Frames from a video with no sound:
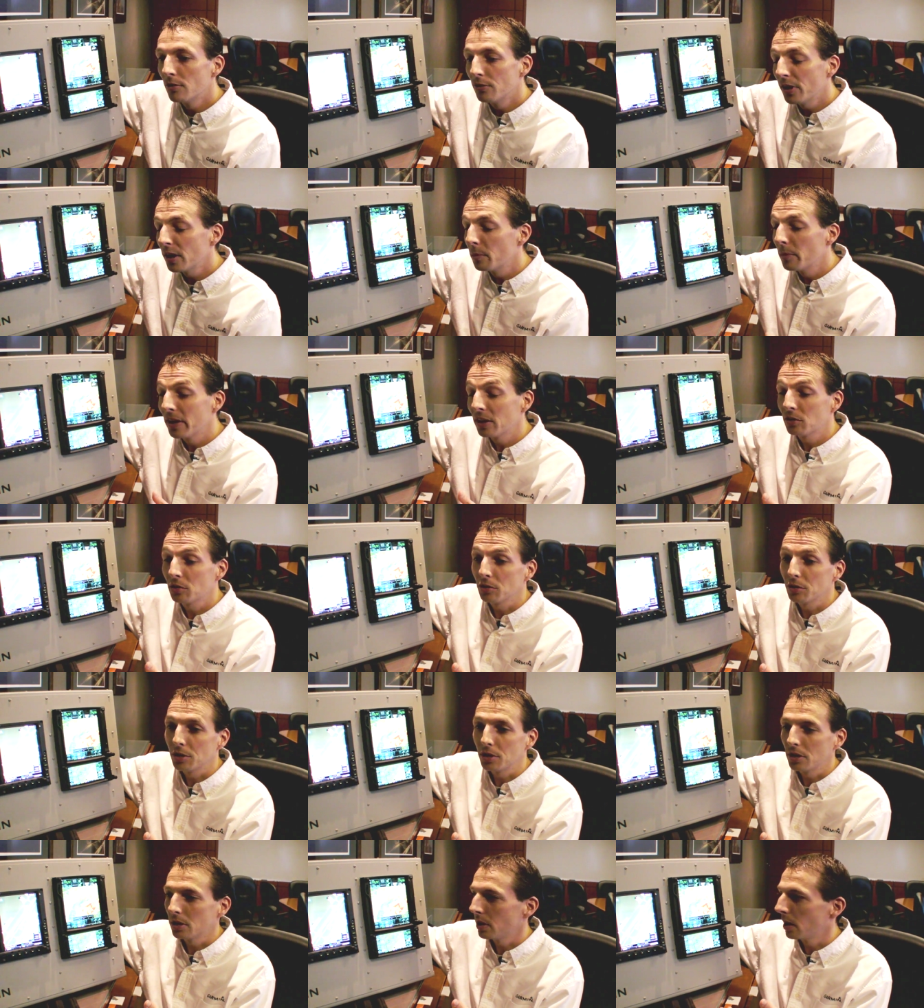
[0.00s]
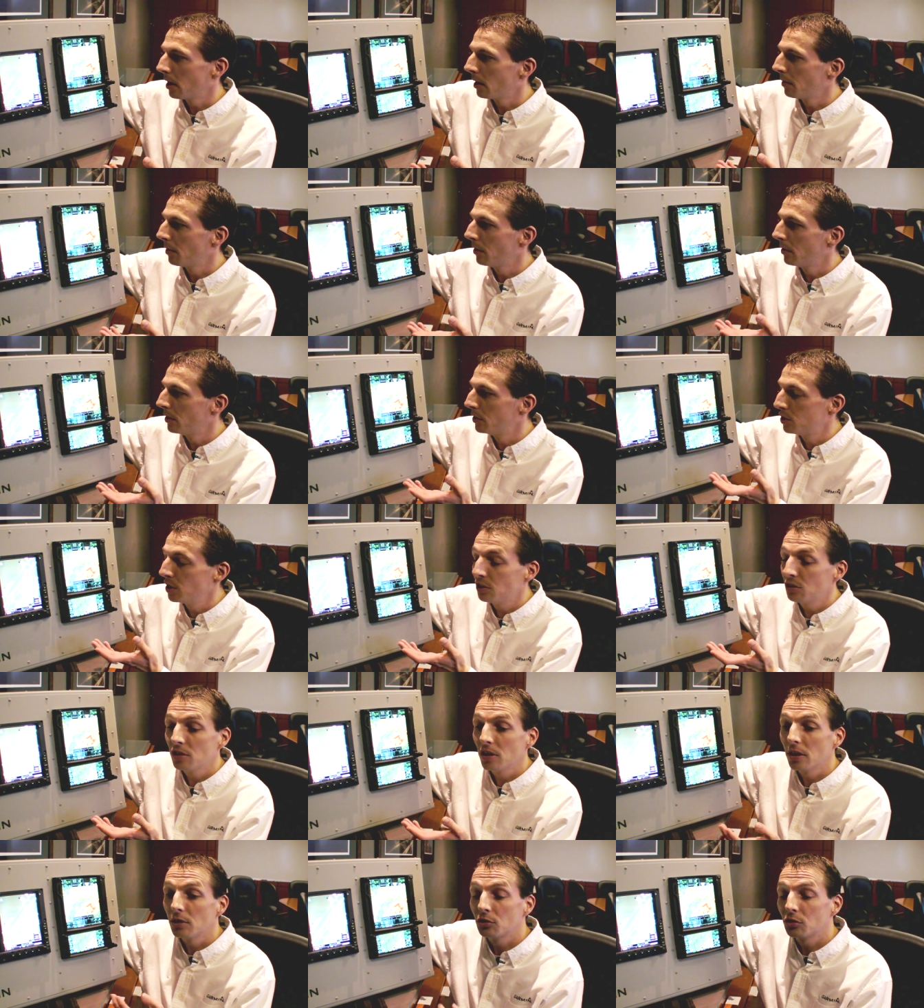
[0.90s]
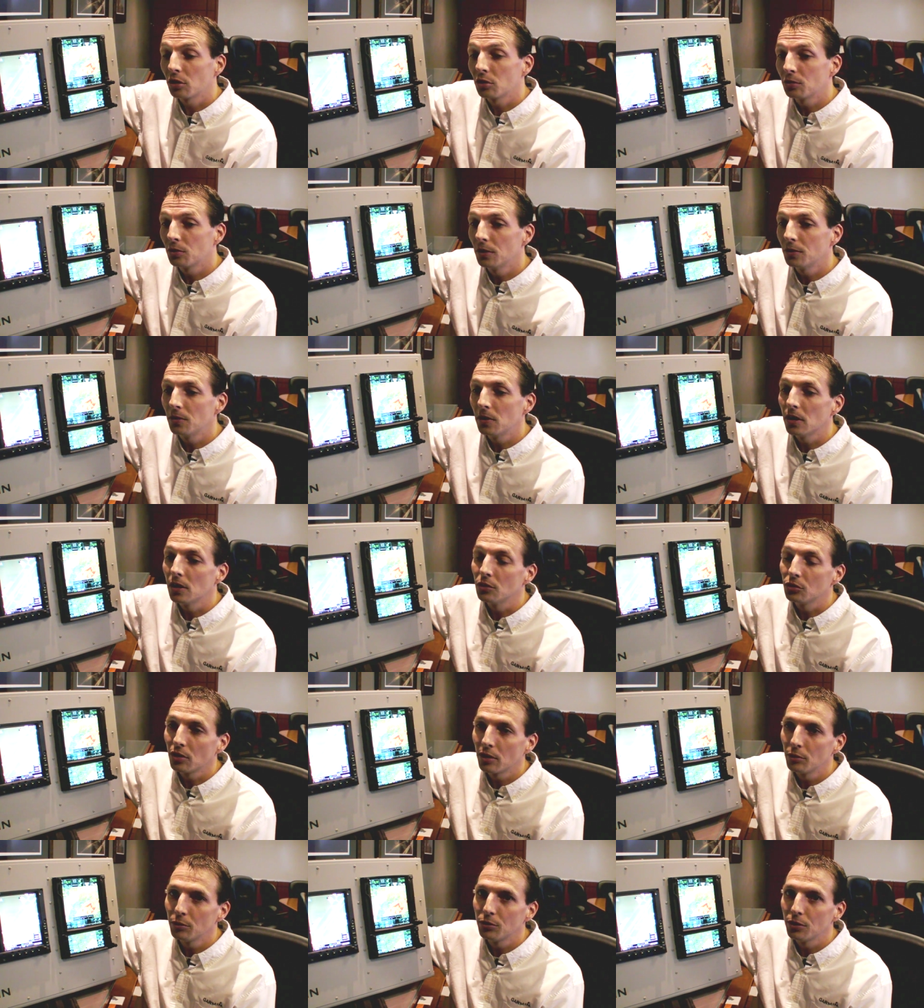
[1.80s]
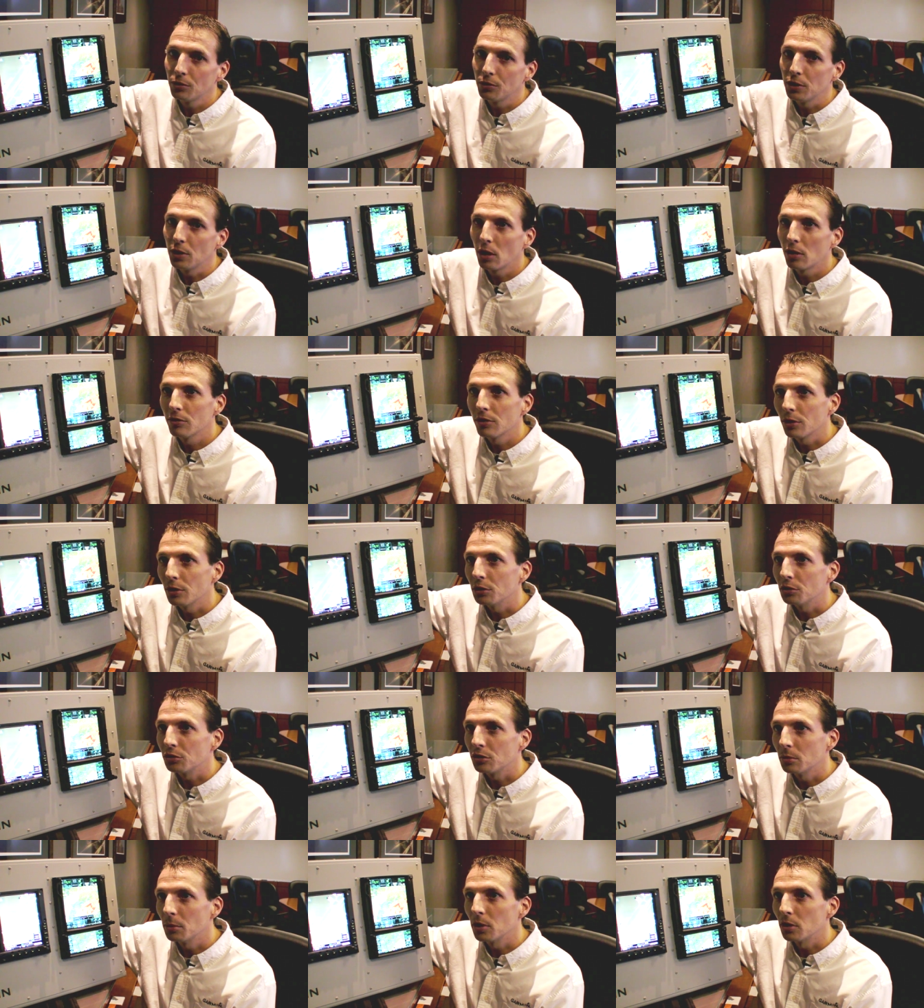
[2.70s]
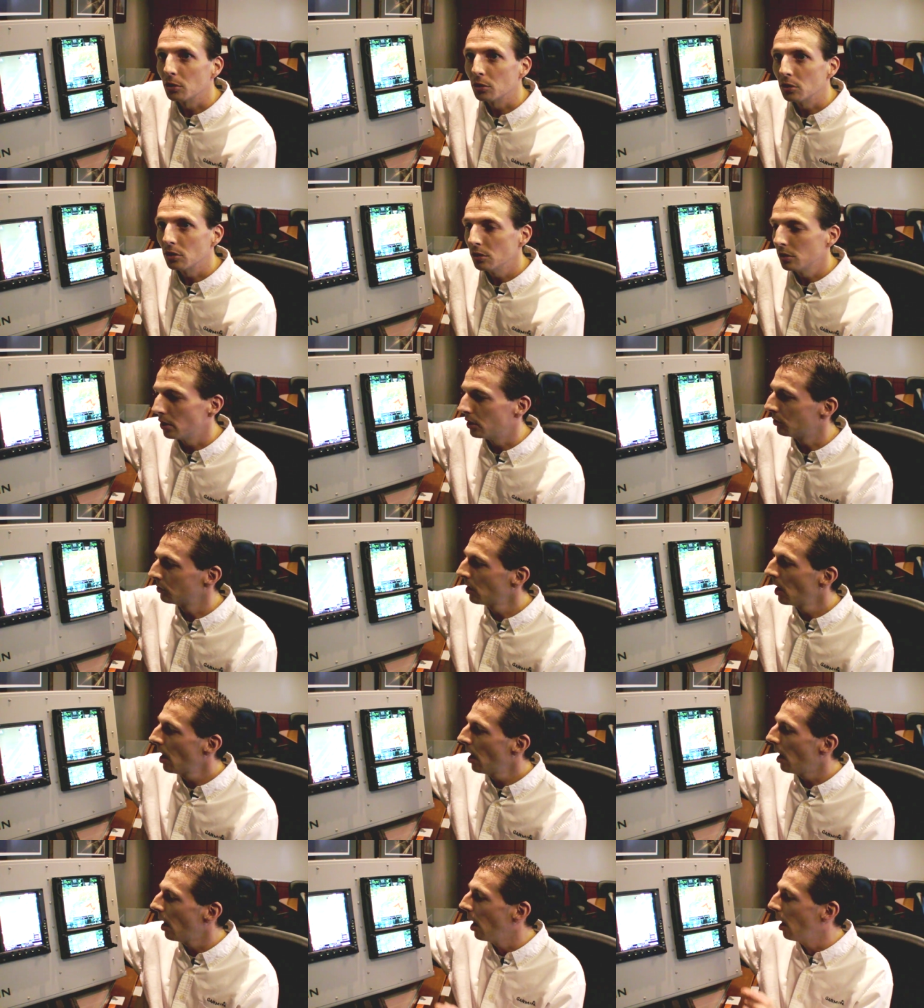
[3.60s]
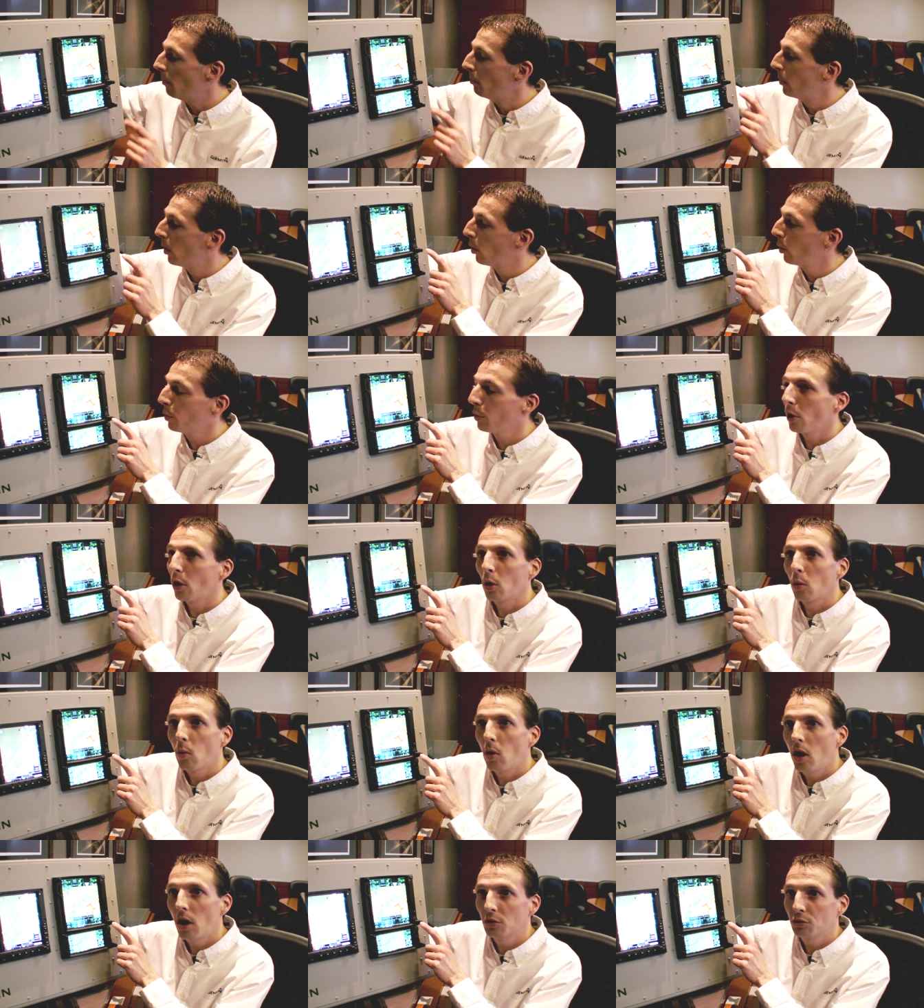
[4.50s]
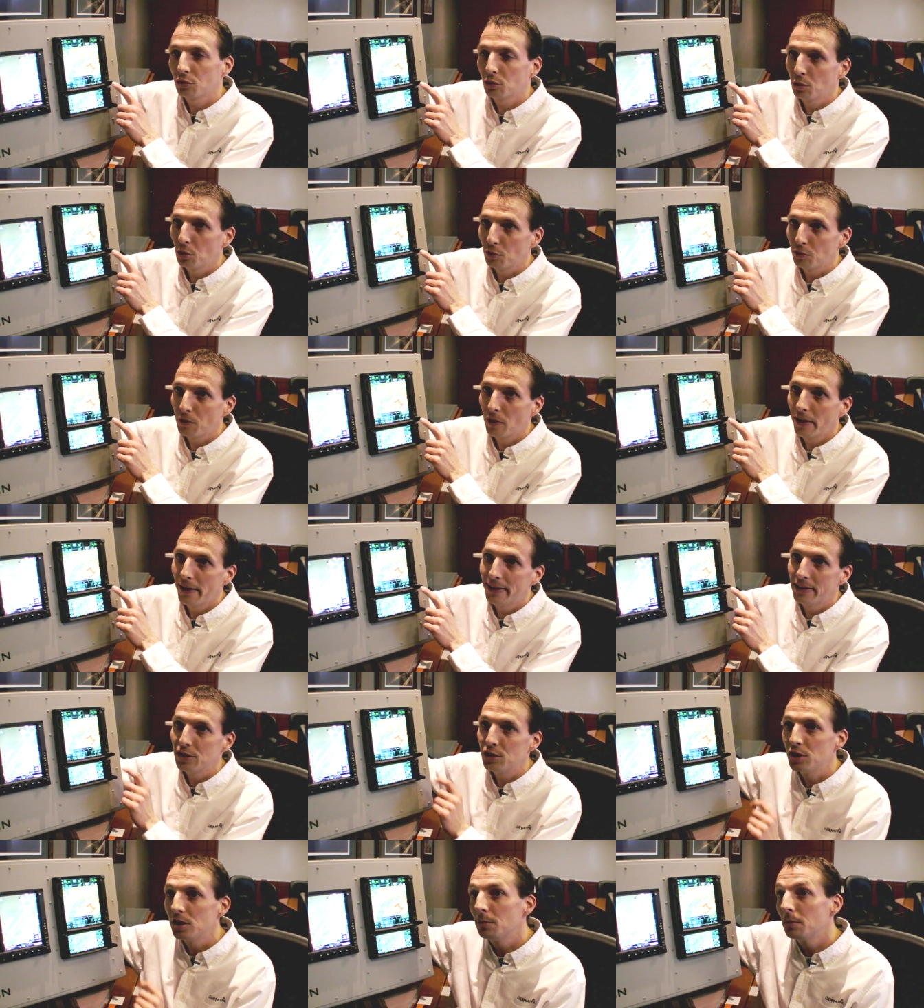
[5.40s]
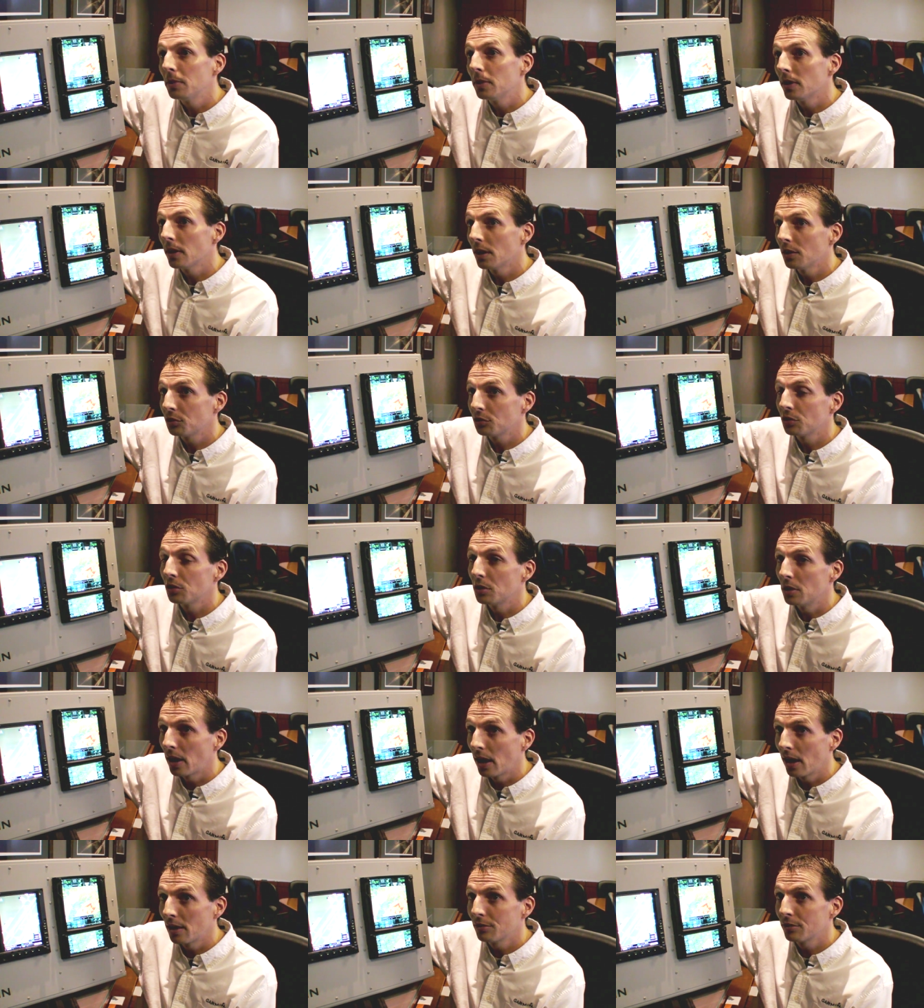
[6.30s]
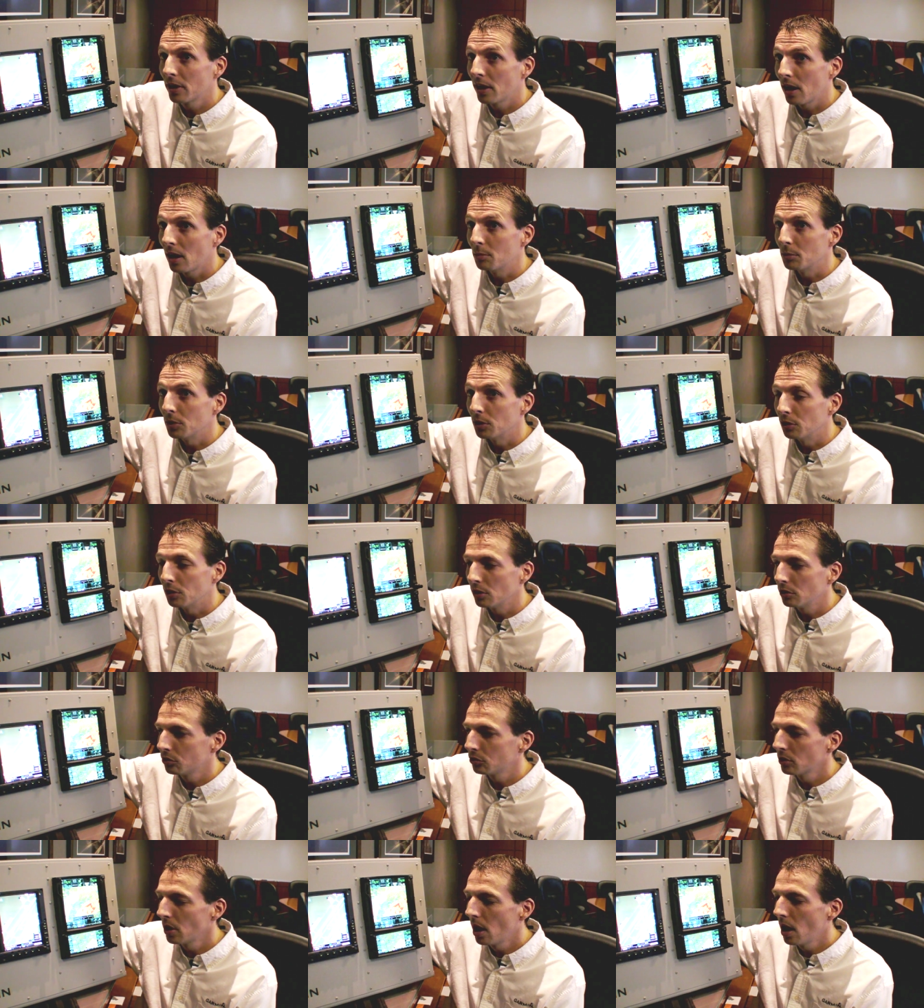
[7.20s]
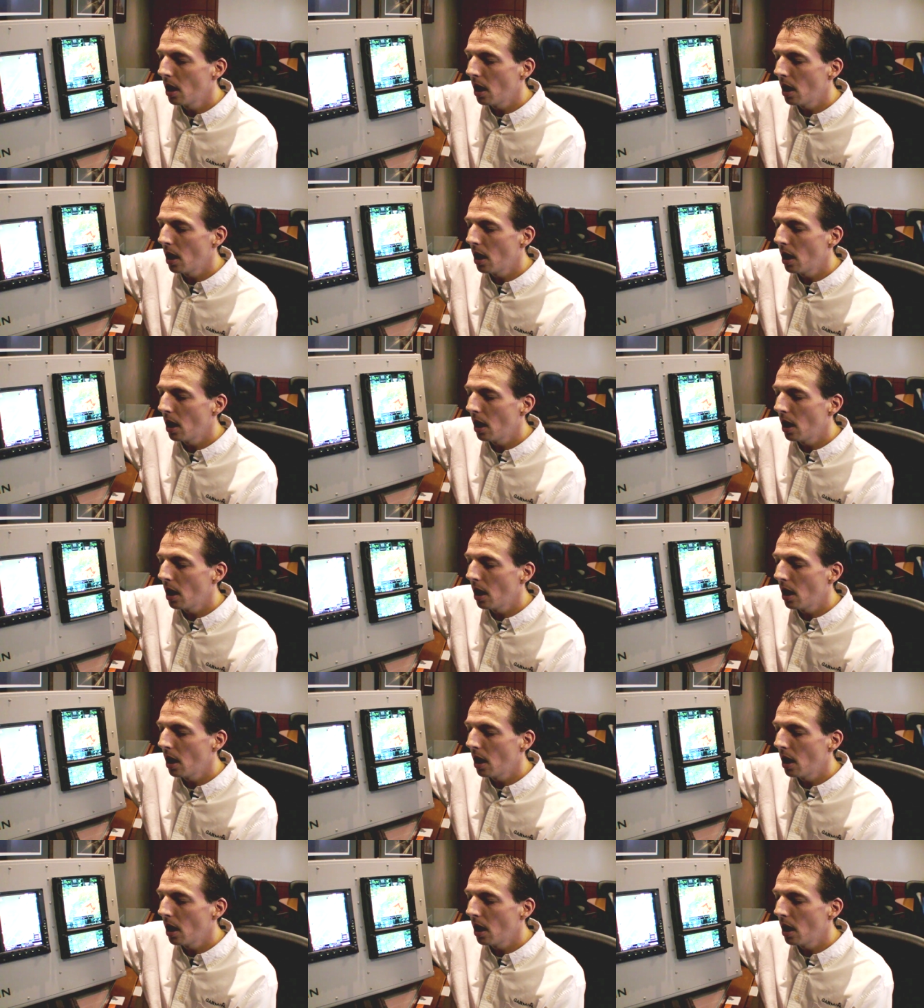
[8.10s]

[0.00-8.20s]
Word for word: Fundamentally, the GTN 650 and 750 are very similar units. Both are WASP-certified GPS NavCom units.